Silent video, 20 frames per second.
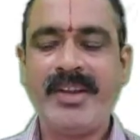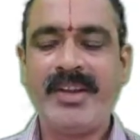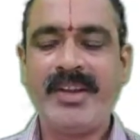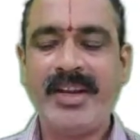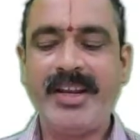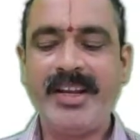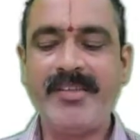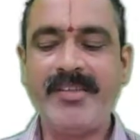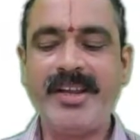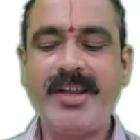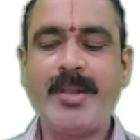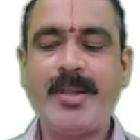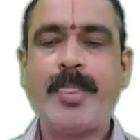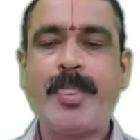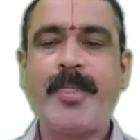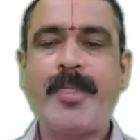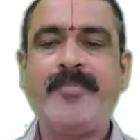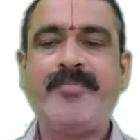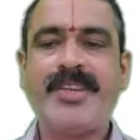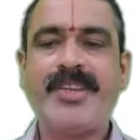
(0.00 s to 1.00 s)

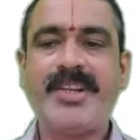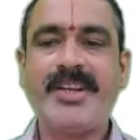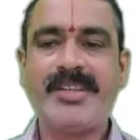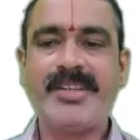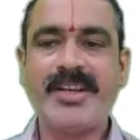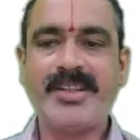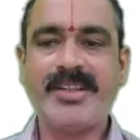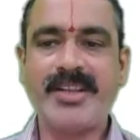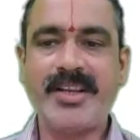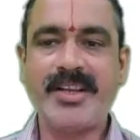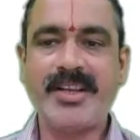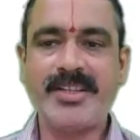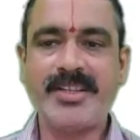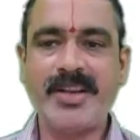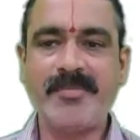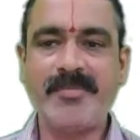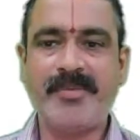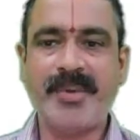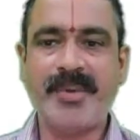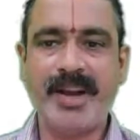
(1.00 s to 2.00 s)
Anyway, this is
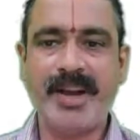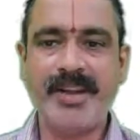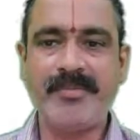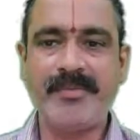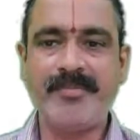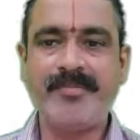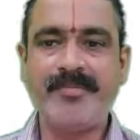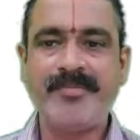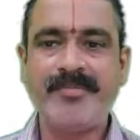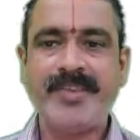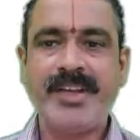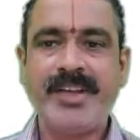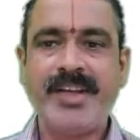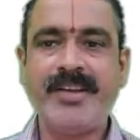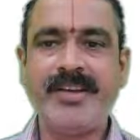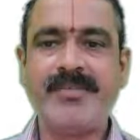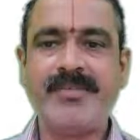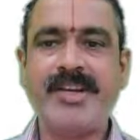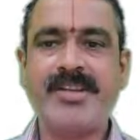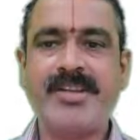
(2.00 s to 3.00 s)
step 5,
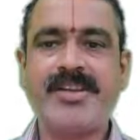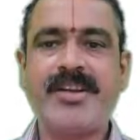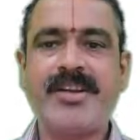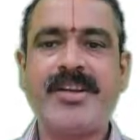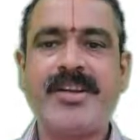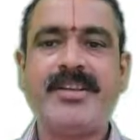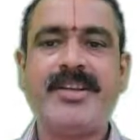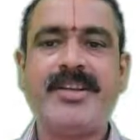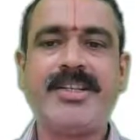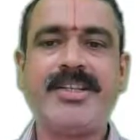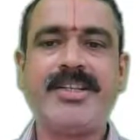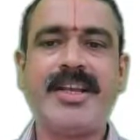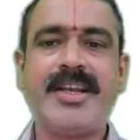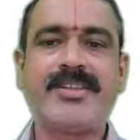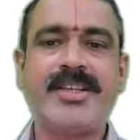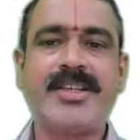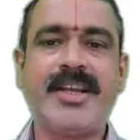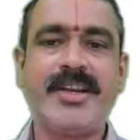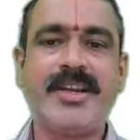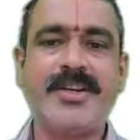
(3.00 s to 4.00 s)
in which the
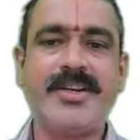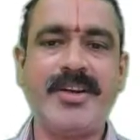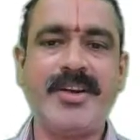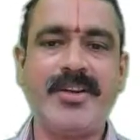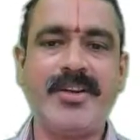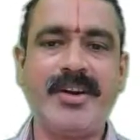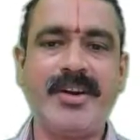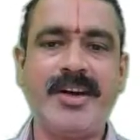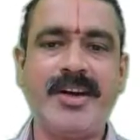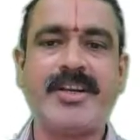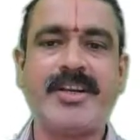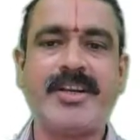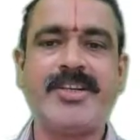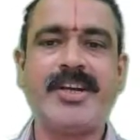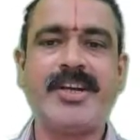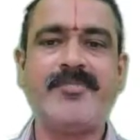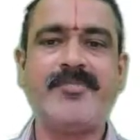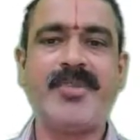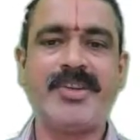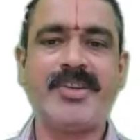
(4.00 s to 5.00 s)
checks are issued or
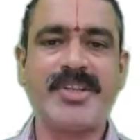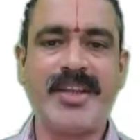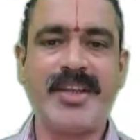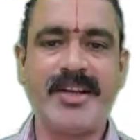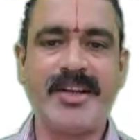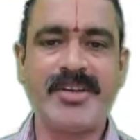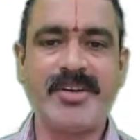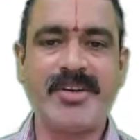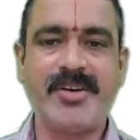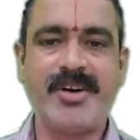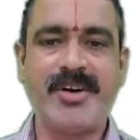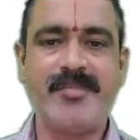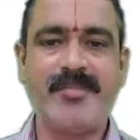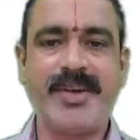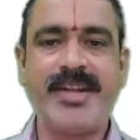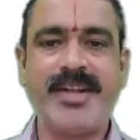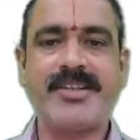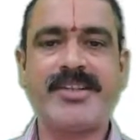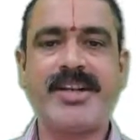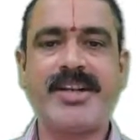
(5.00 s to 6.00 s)
checkbooks are issued,
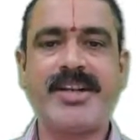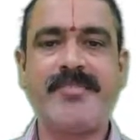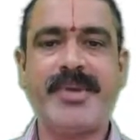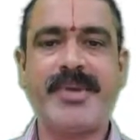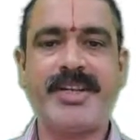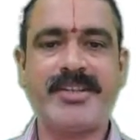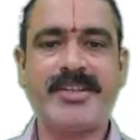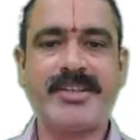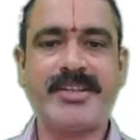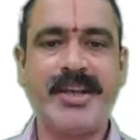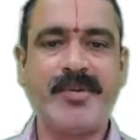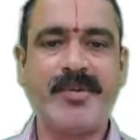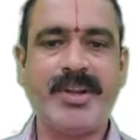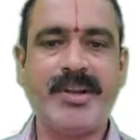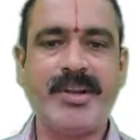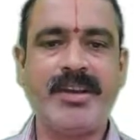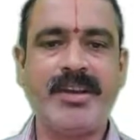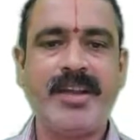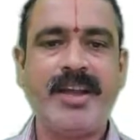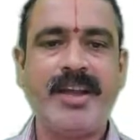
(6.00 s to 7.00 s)
pay-in slip is
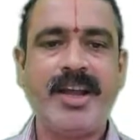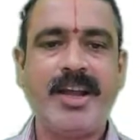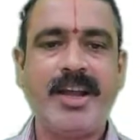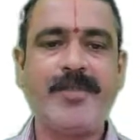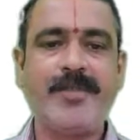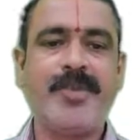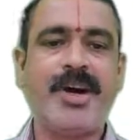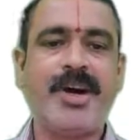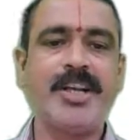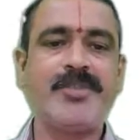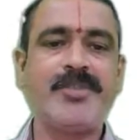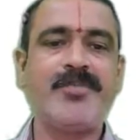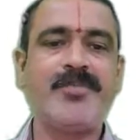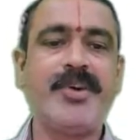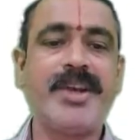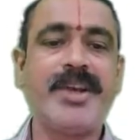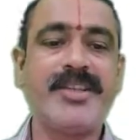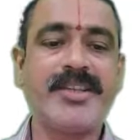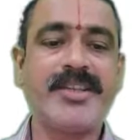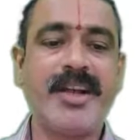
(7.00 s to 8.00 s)
given, and
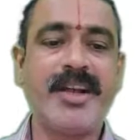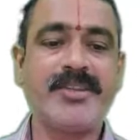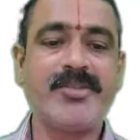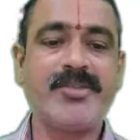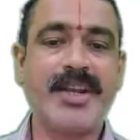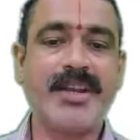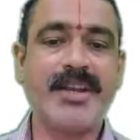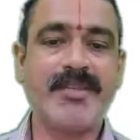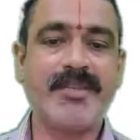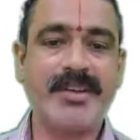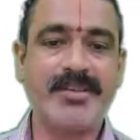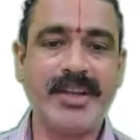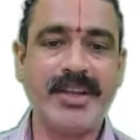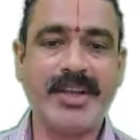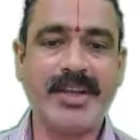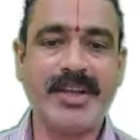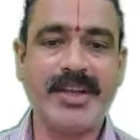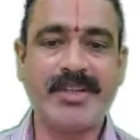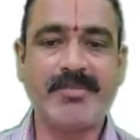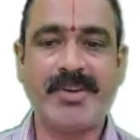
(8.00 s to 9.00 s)
passbook is also given to the
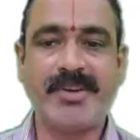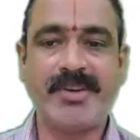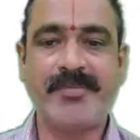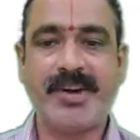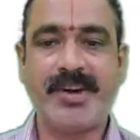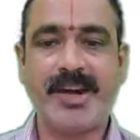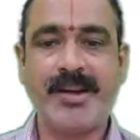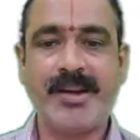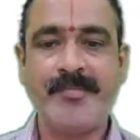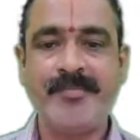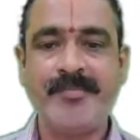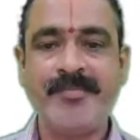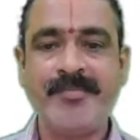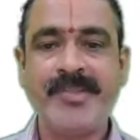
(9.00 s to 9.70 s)
customer for